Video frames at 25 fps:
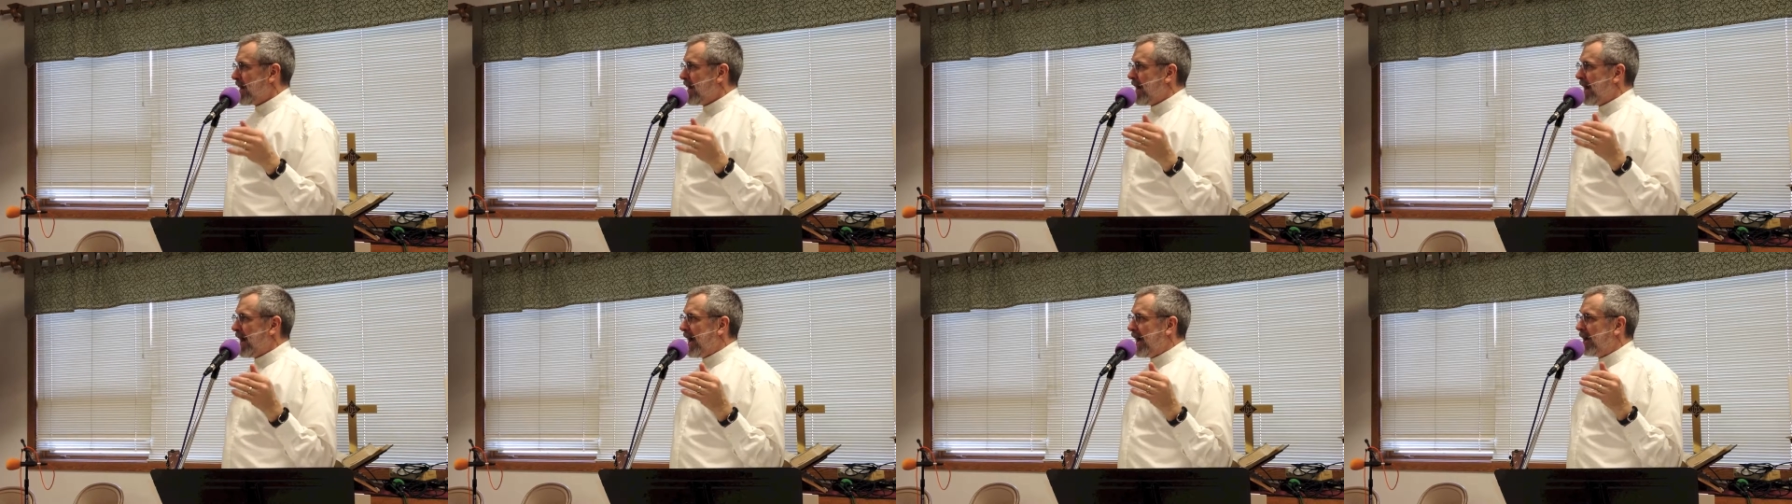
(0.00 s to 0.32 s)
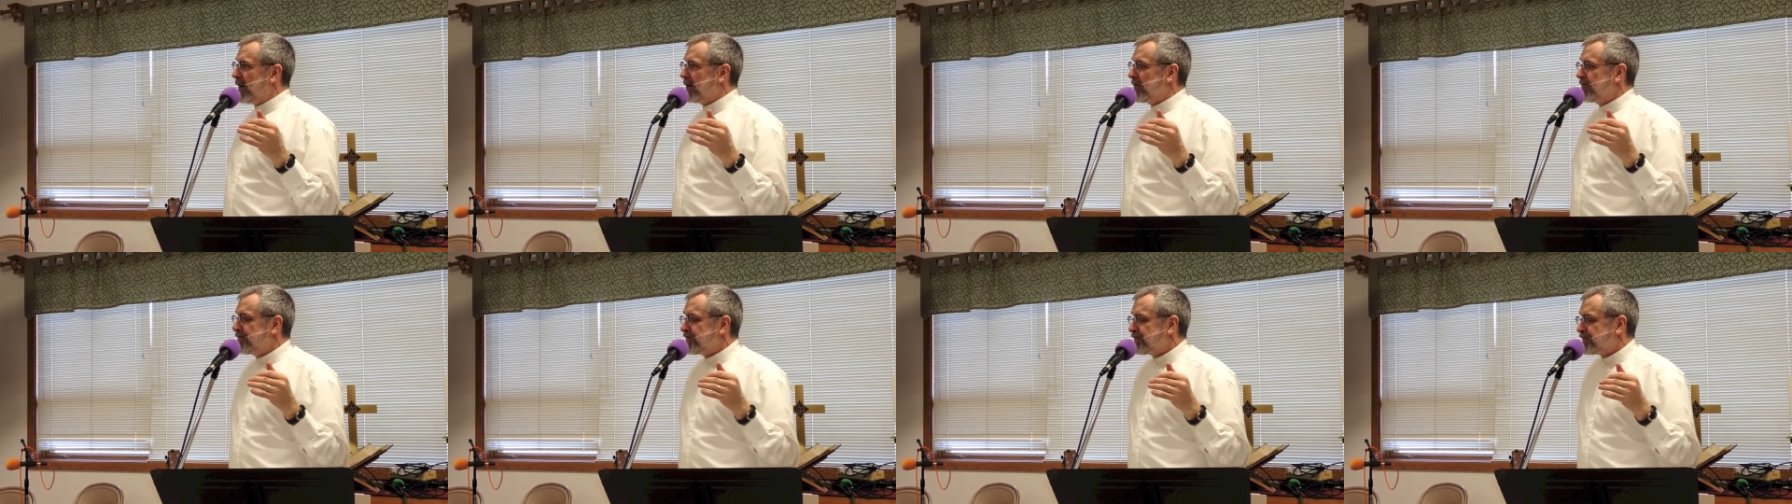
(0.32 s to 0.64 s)

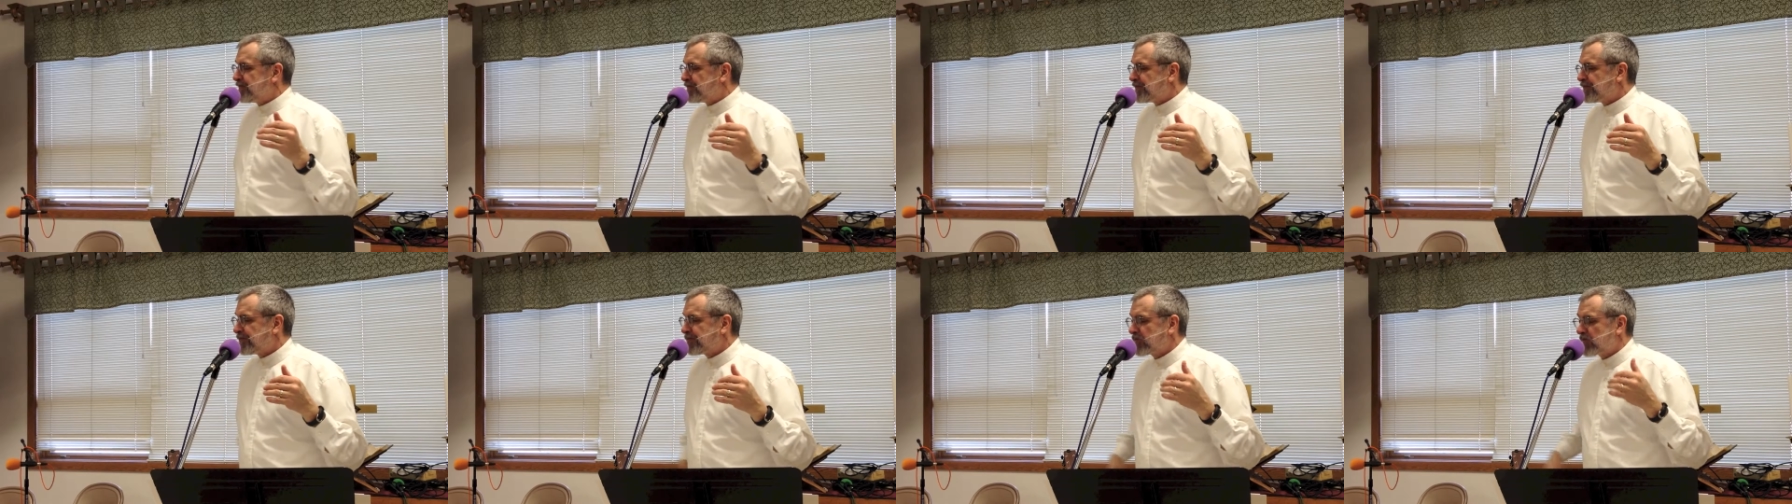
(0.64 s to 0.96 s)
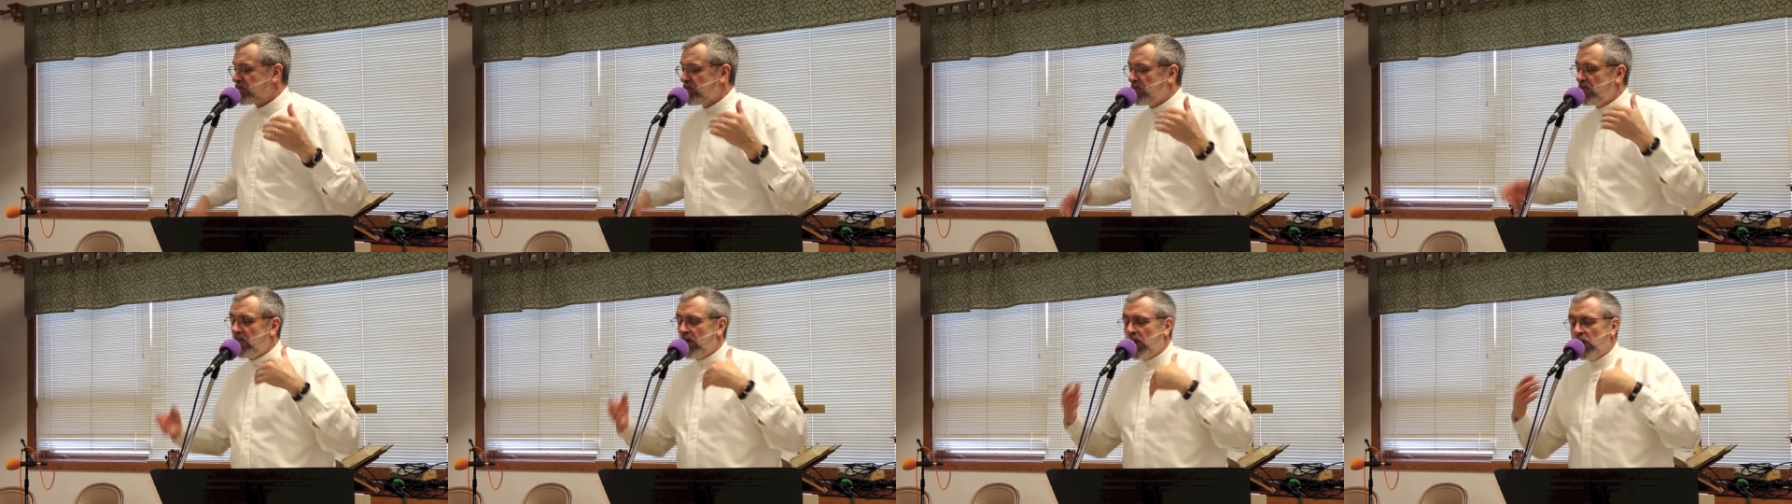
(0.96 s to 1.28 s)
and
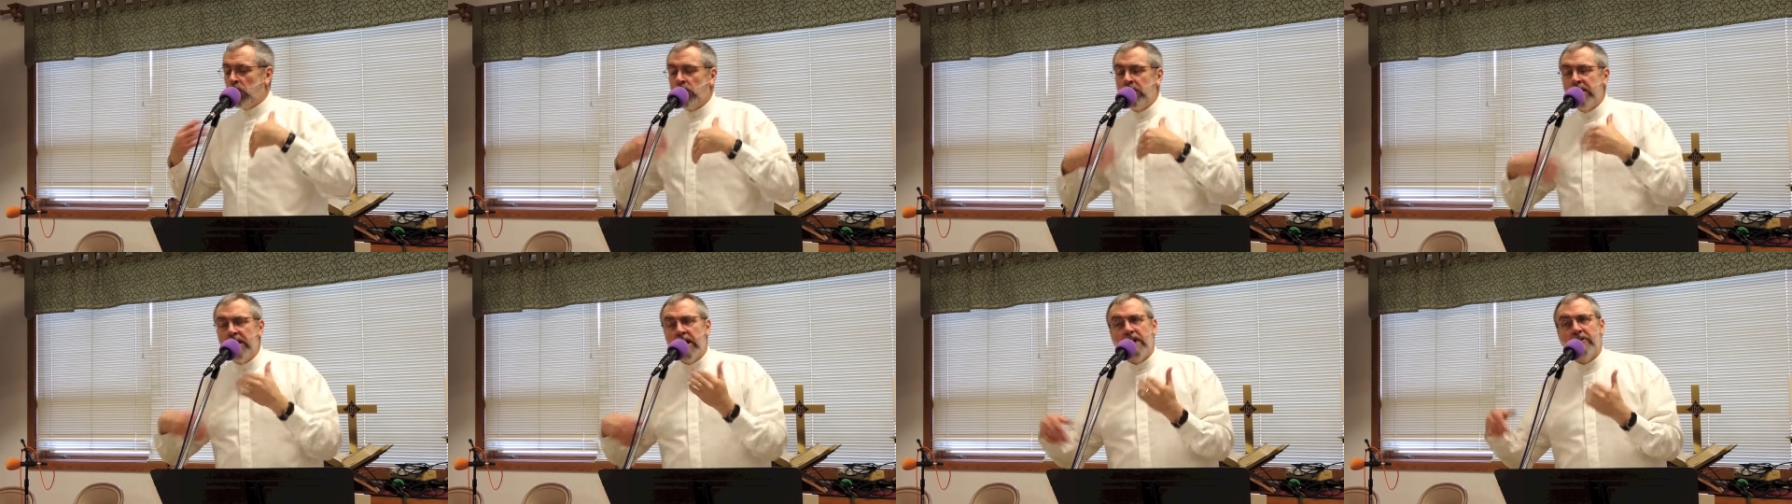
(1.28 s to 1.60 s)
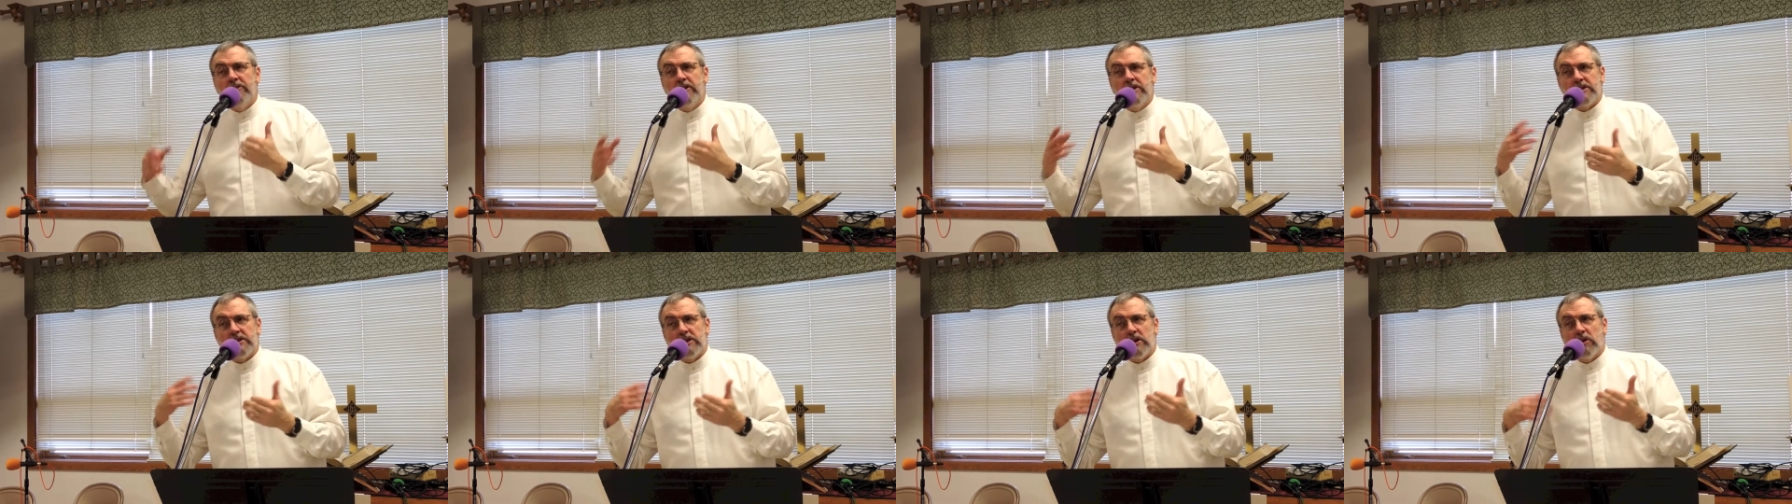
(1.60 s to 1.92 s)
we
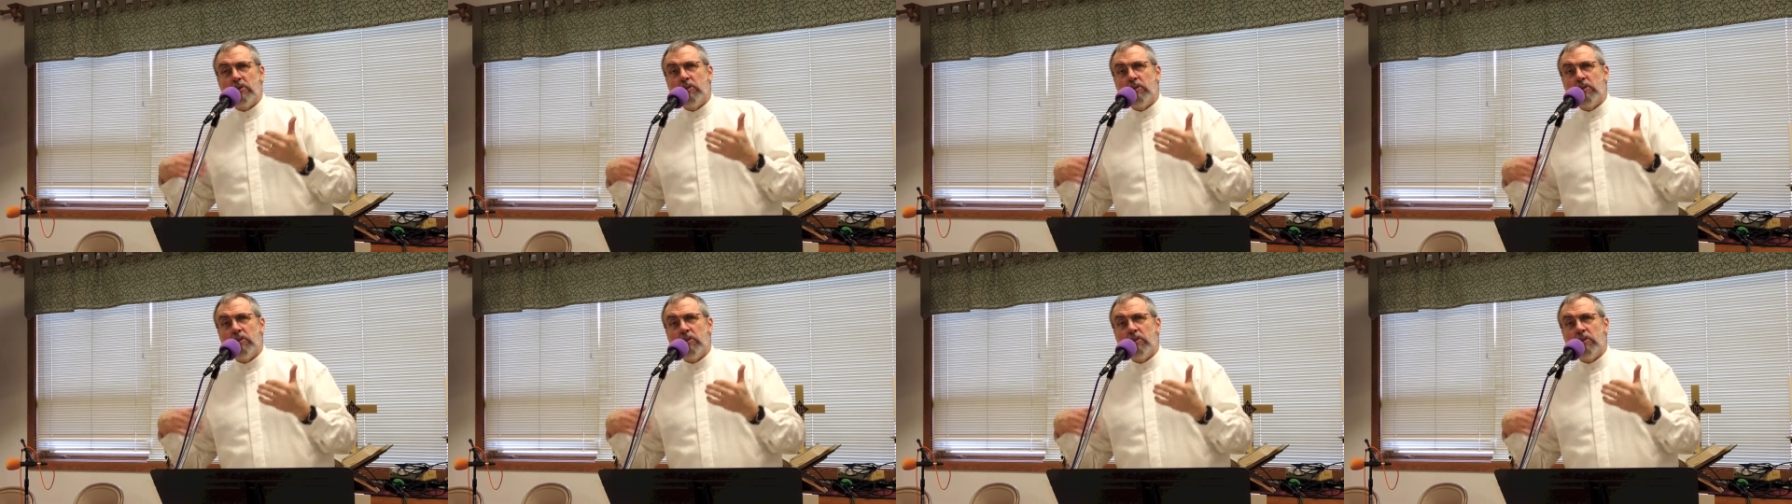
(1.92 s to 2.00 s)
have a